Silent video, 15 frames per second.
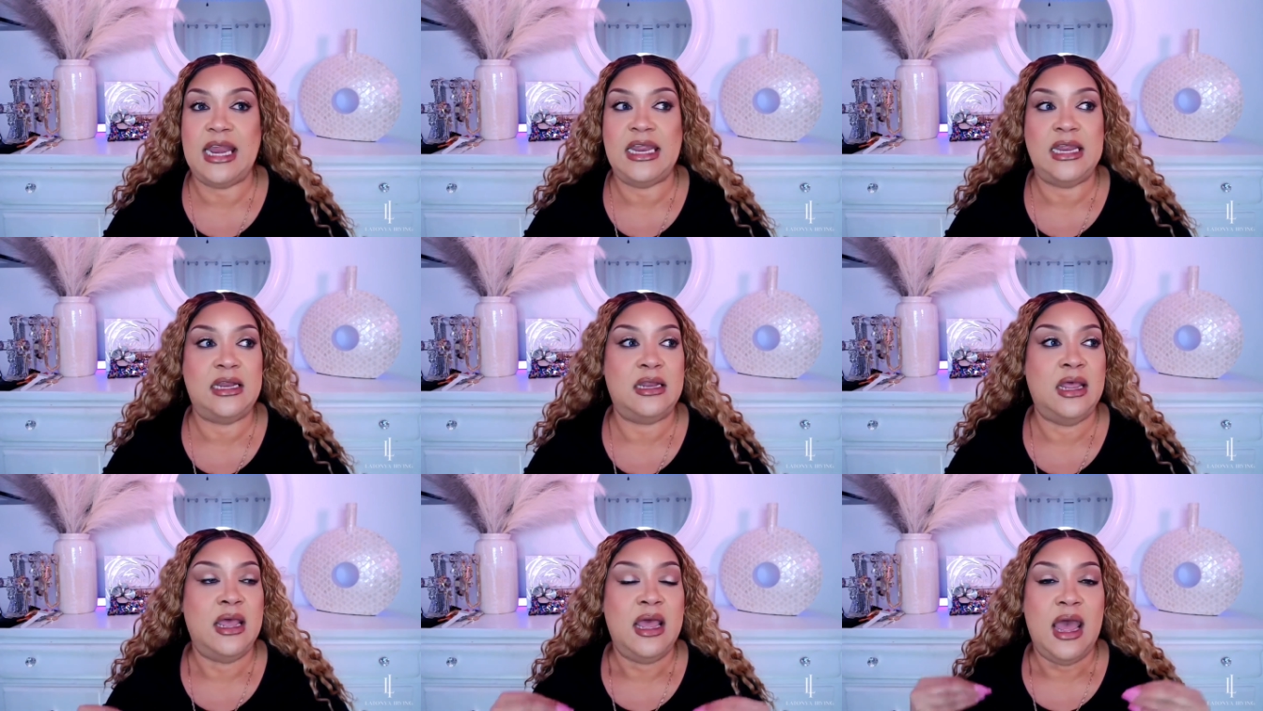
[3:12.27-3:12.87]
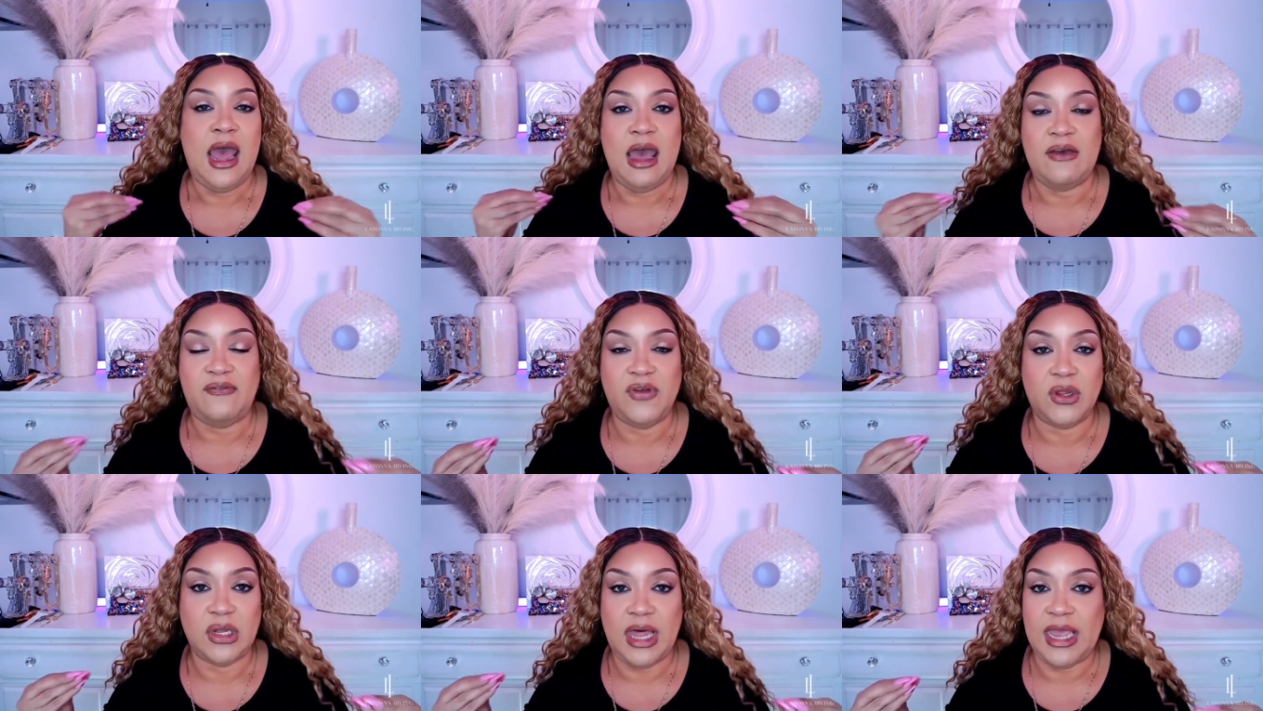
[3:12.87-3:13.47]
And I
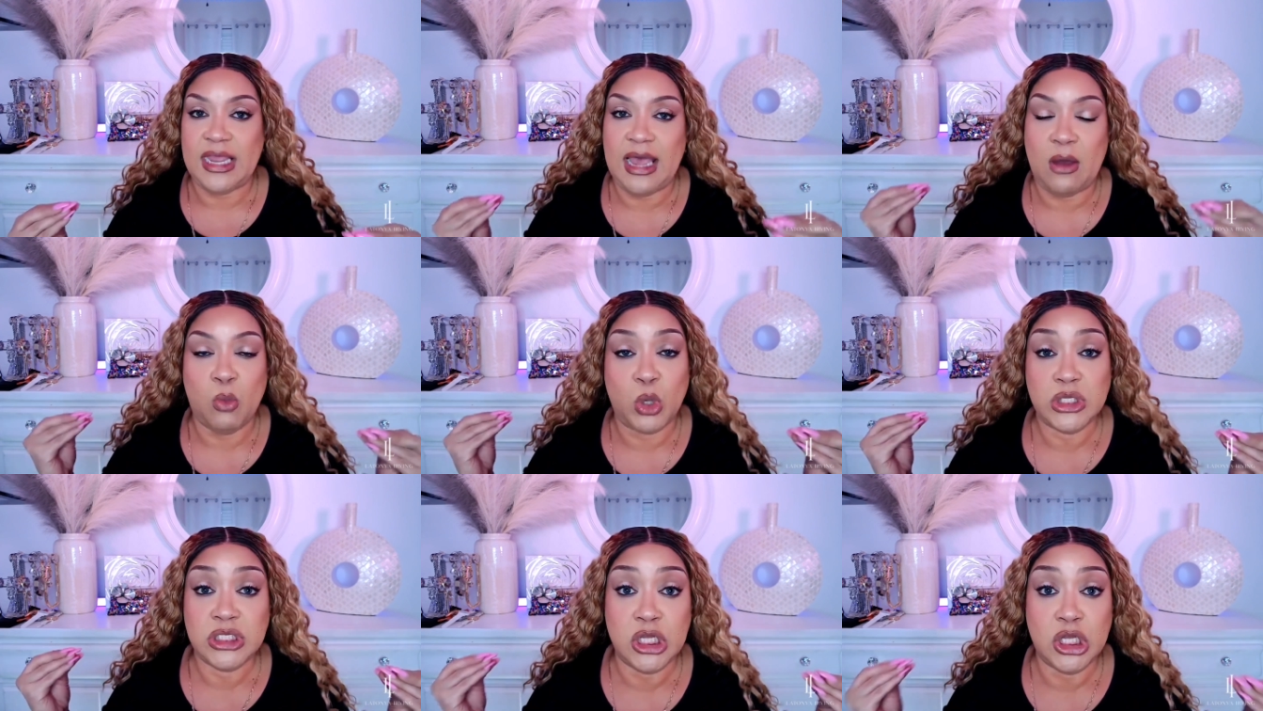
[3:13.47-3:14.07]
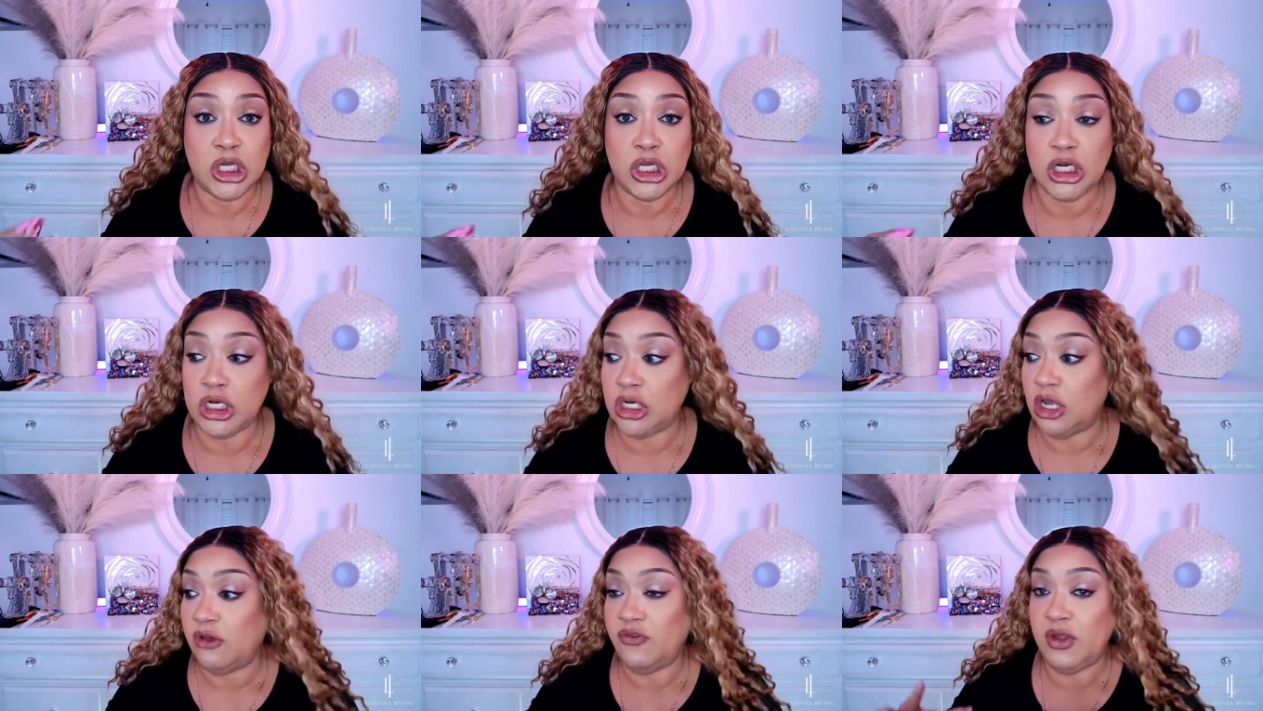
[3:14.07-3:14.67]
felt like I wasn't good
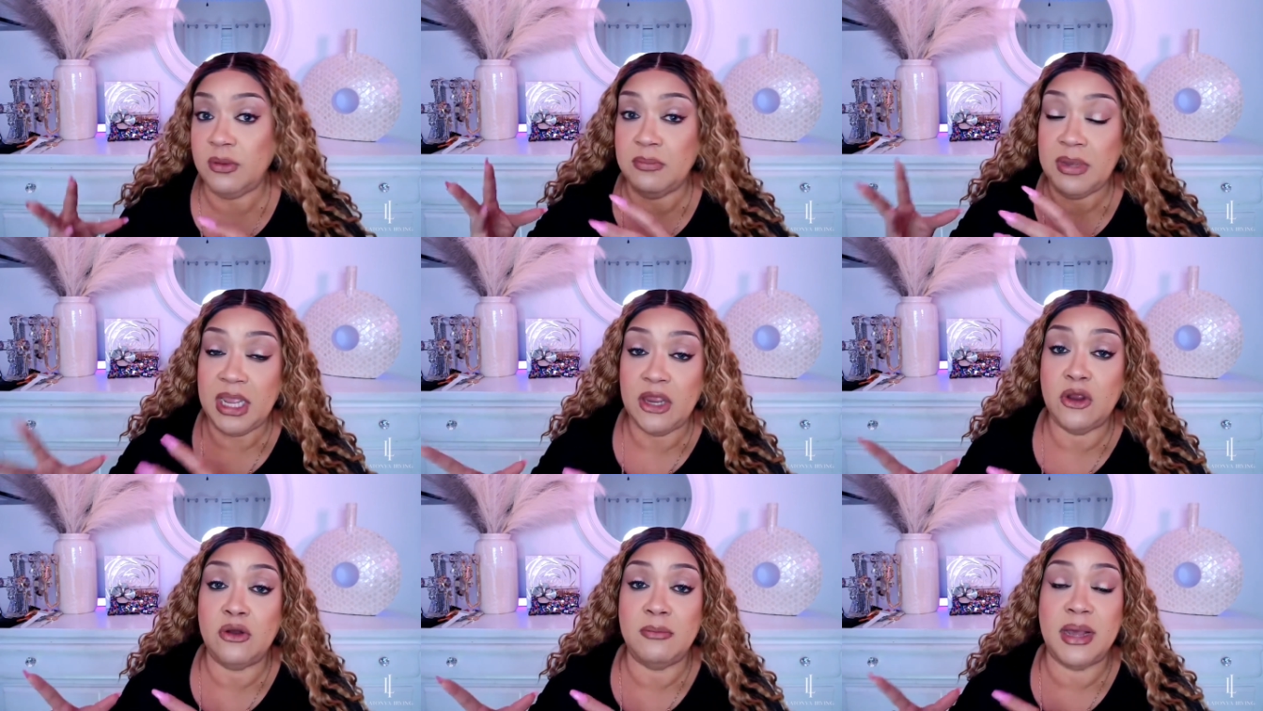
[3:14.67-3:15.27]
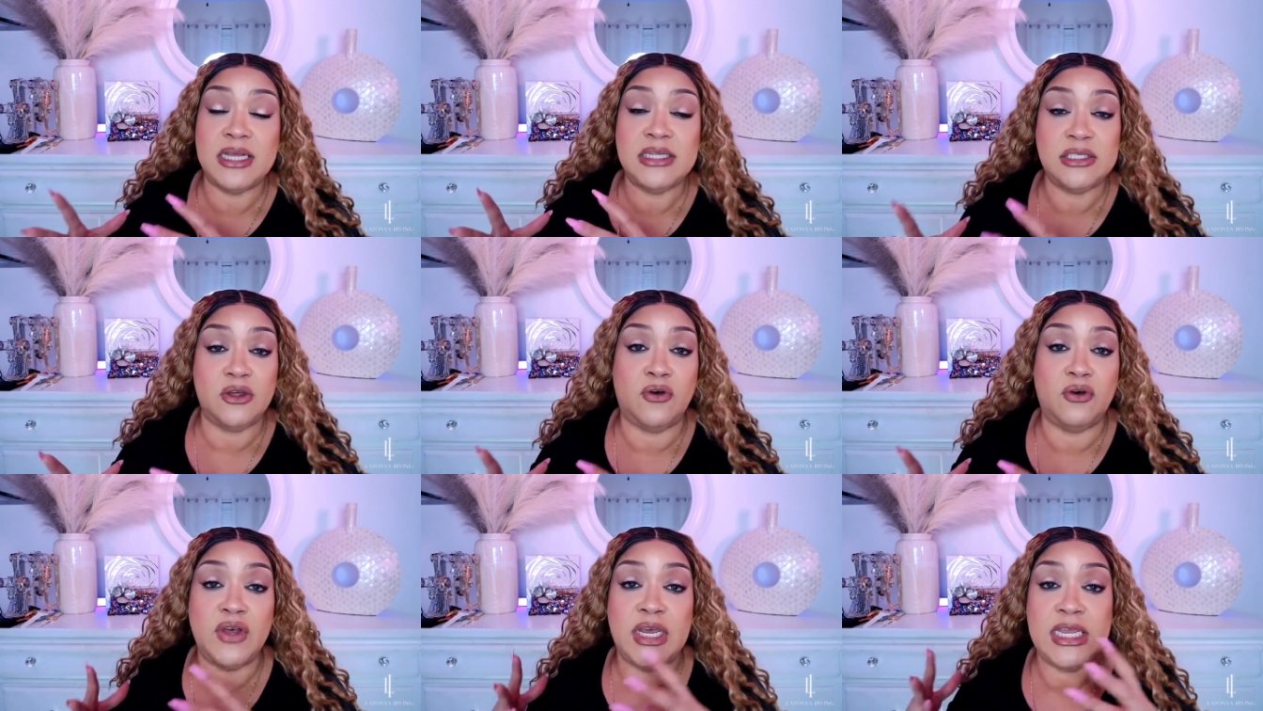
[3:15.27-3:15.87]
enough, comparing
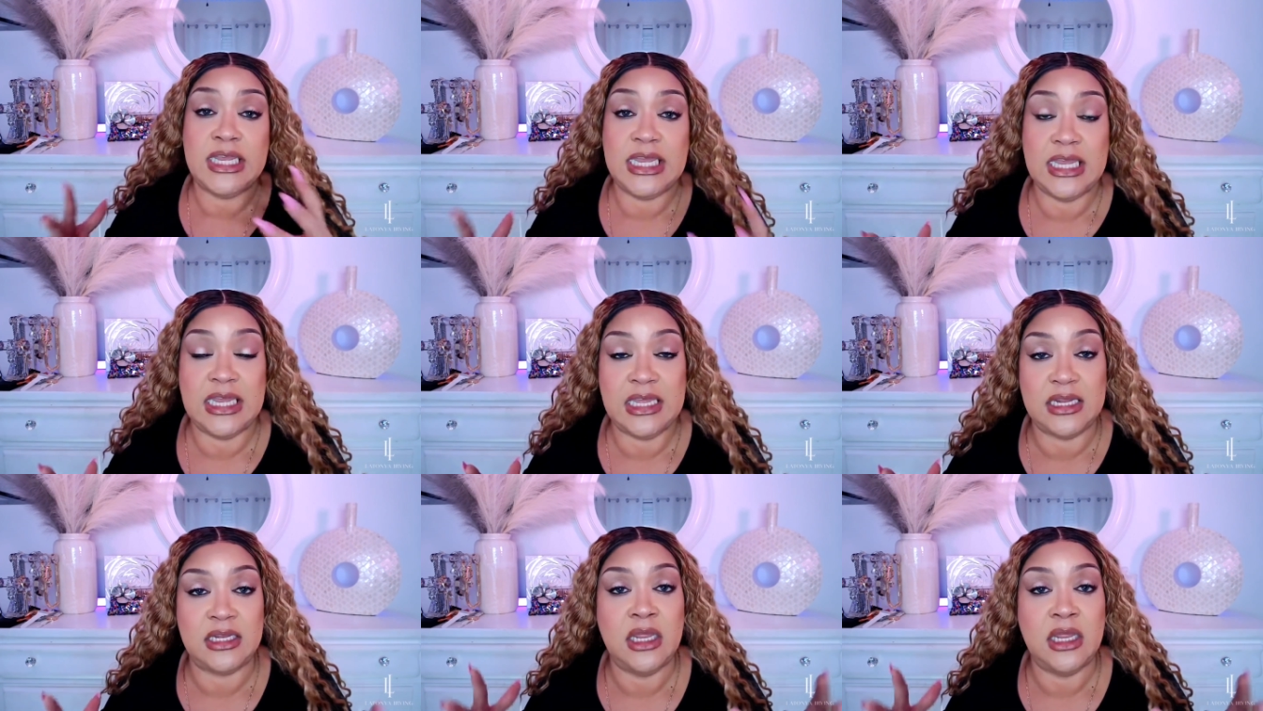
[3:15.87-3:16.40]
myself again